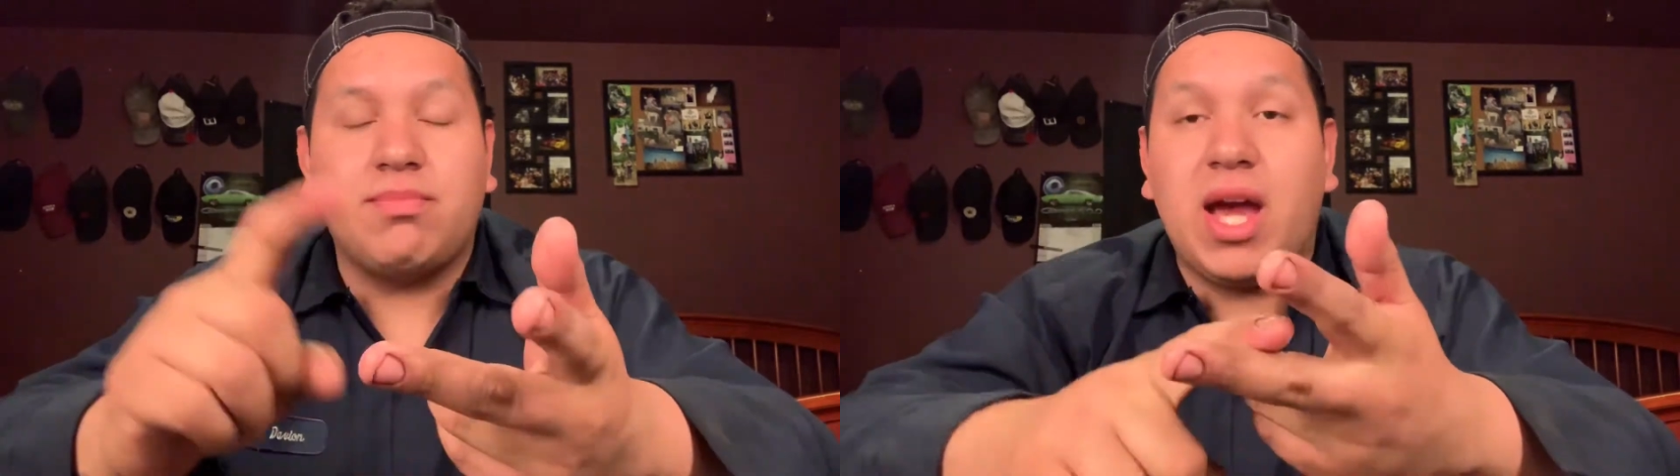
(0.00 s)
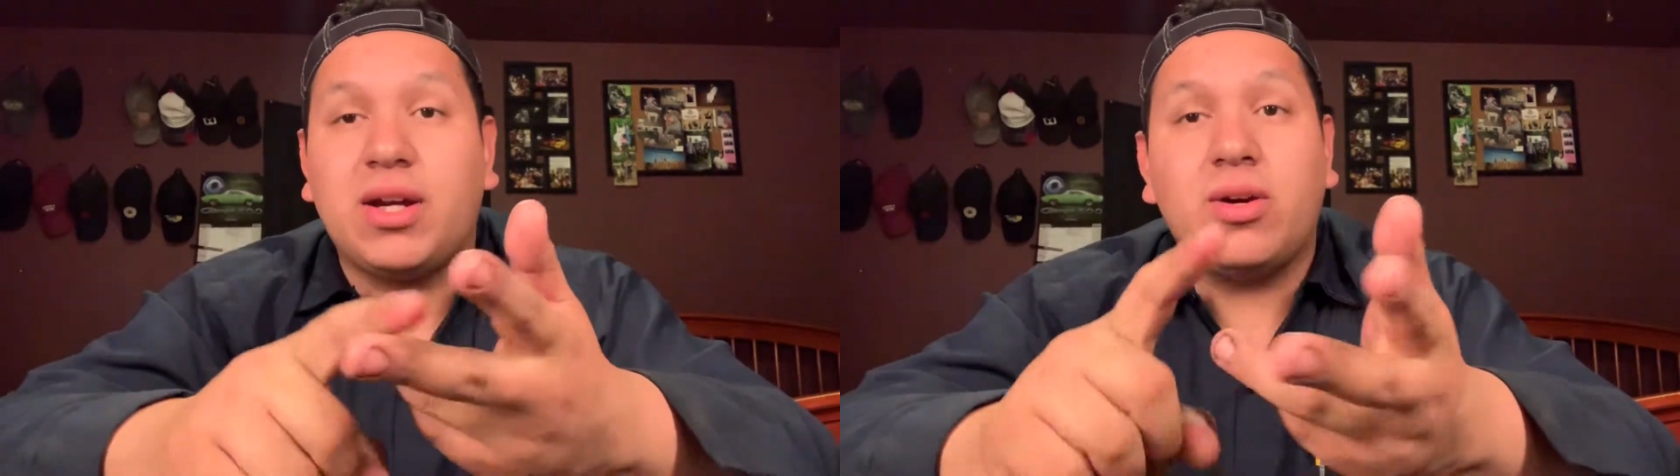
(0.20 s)

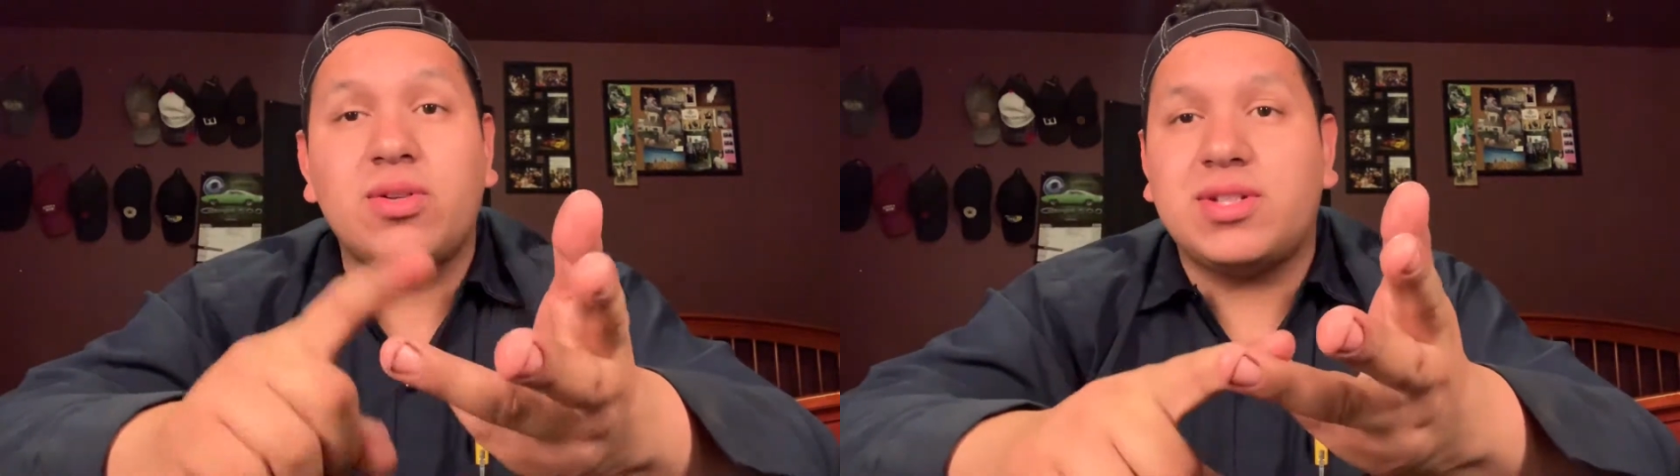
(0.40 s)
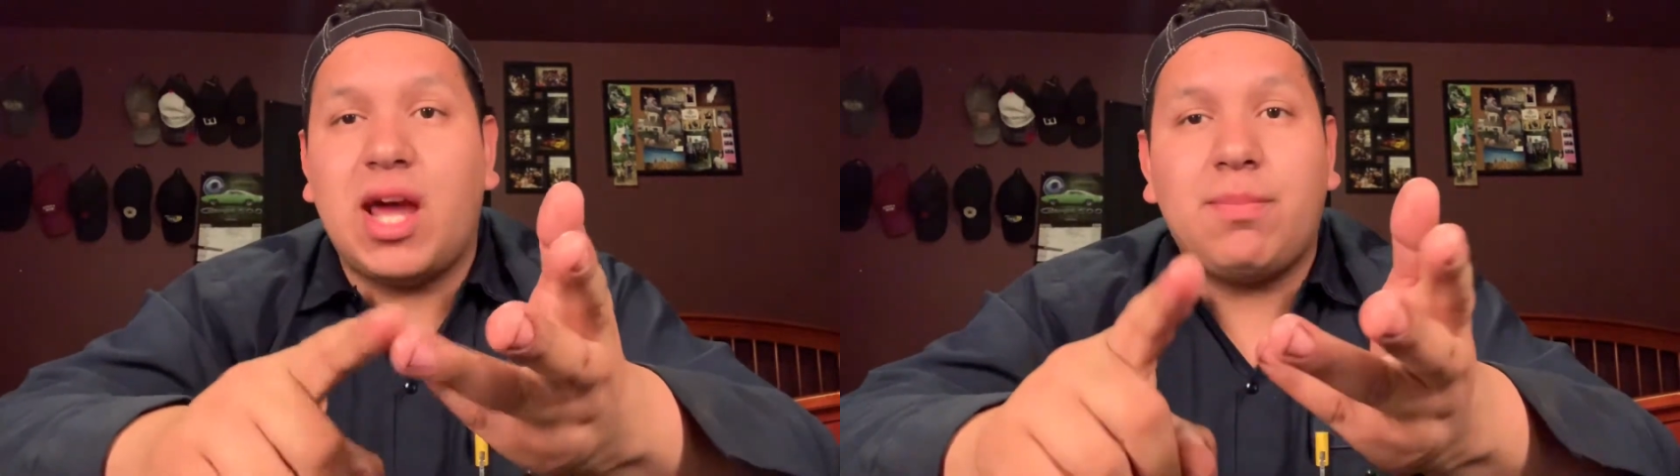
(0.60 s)

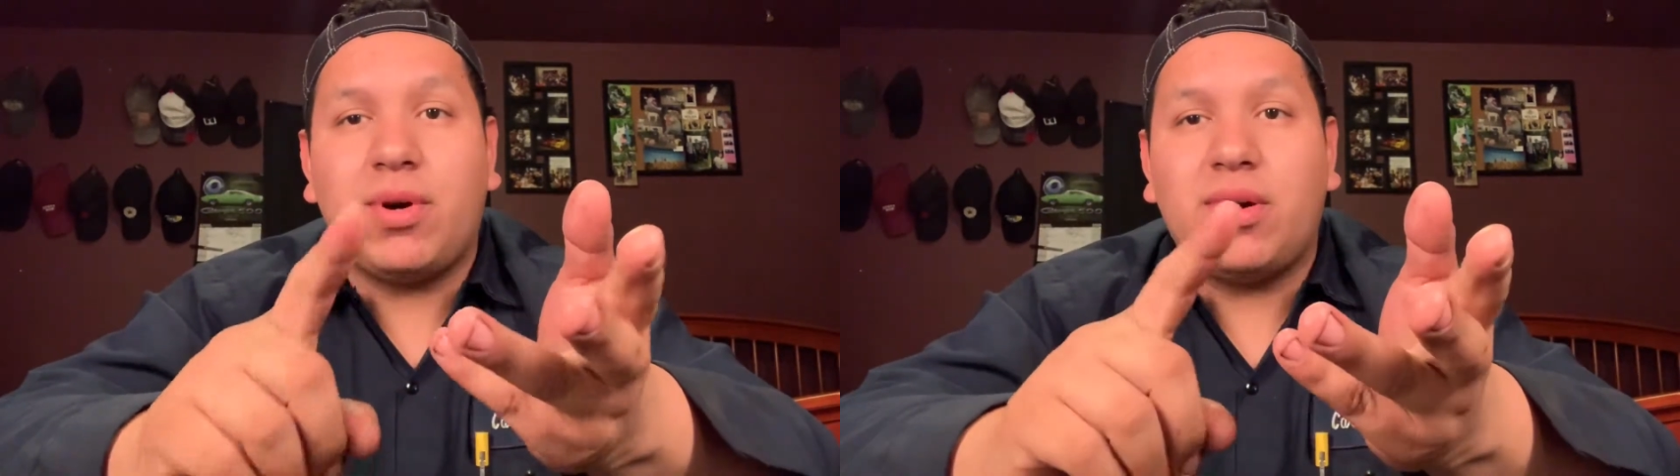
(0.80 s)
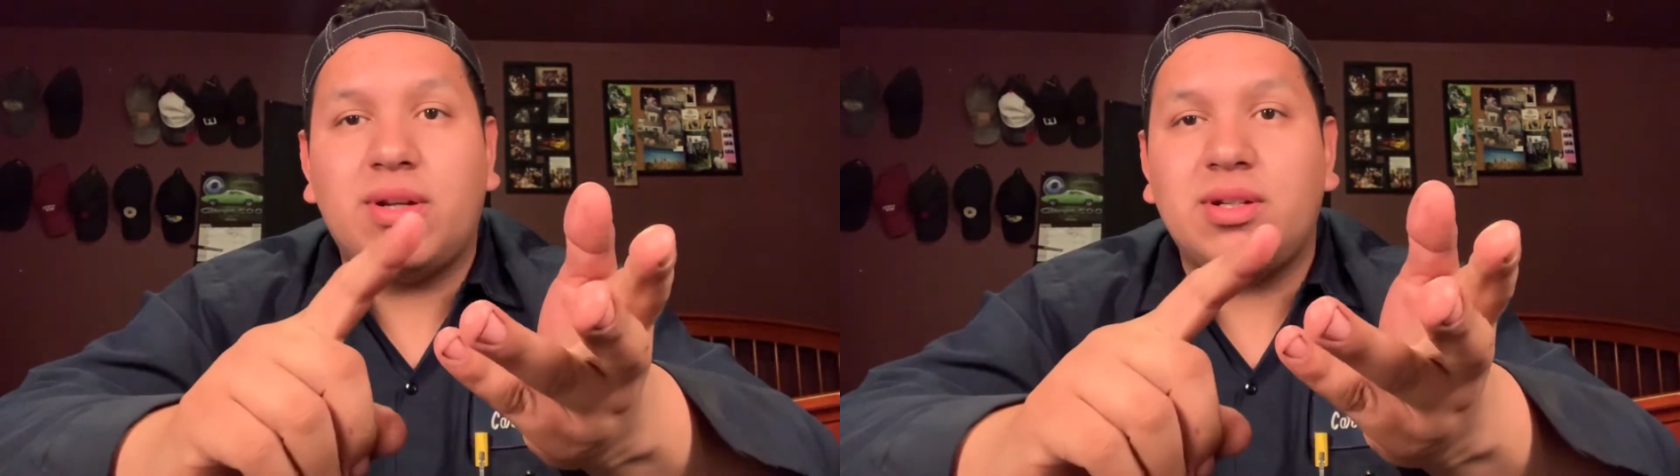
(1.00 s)
Matco,
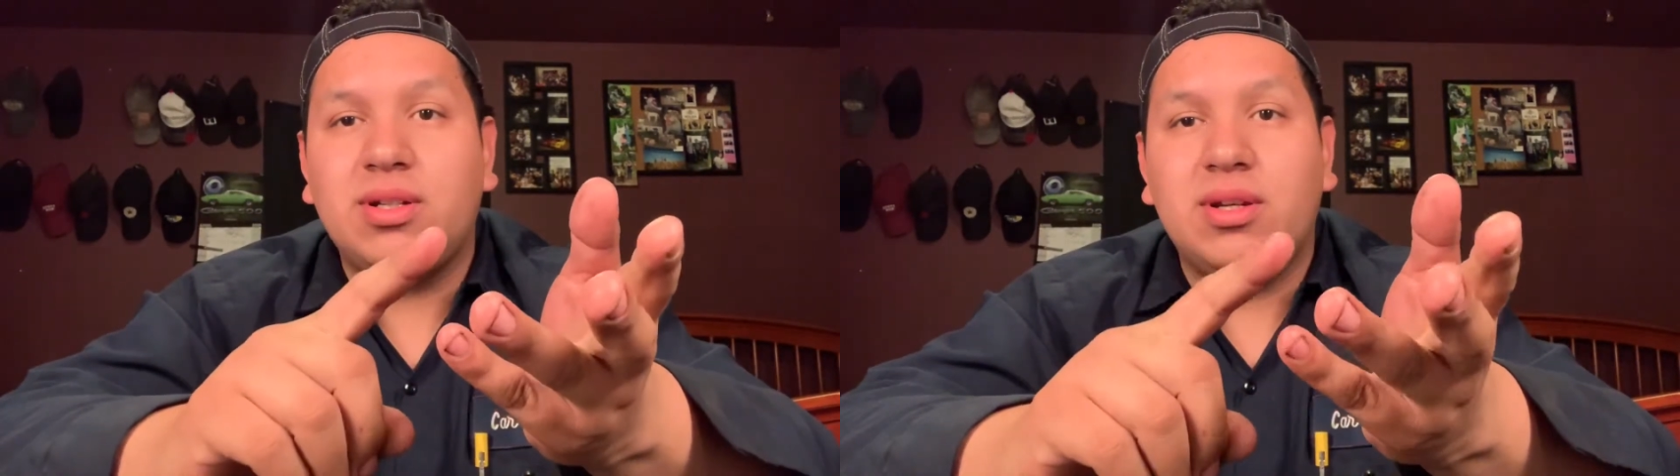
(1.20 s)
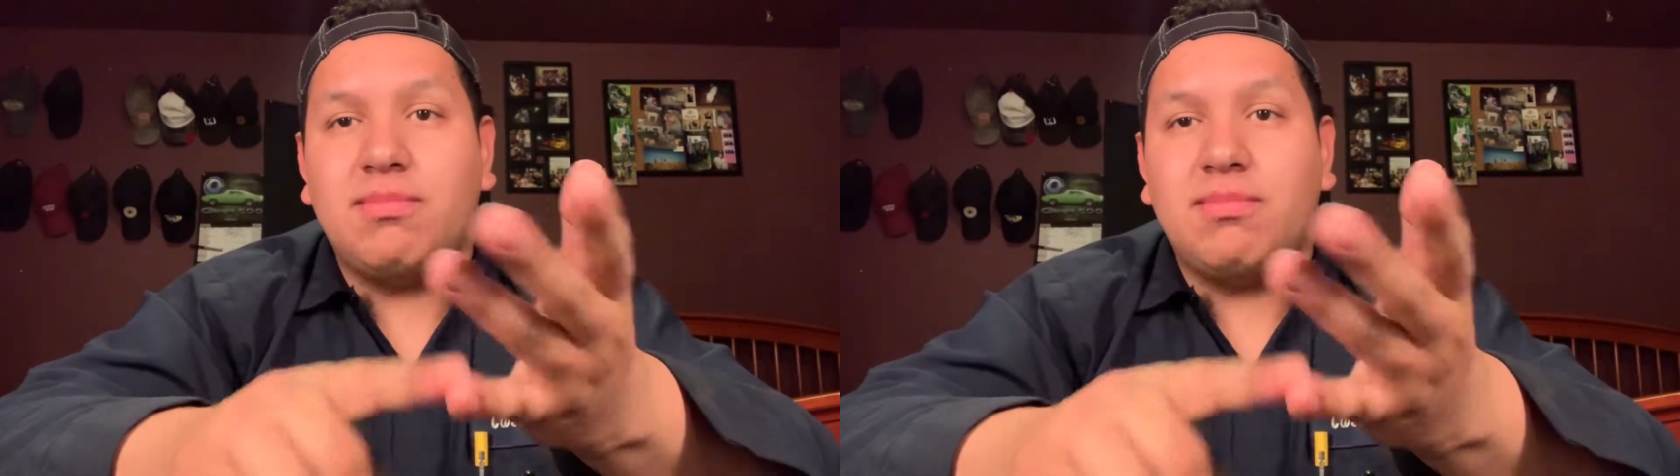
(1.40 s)
Snap-on,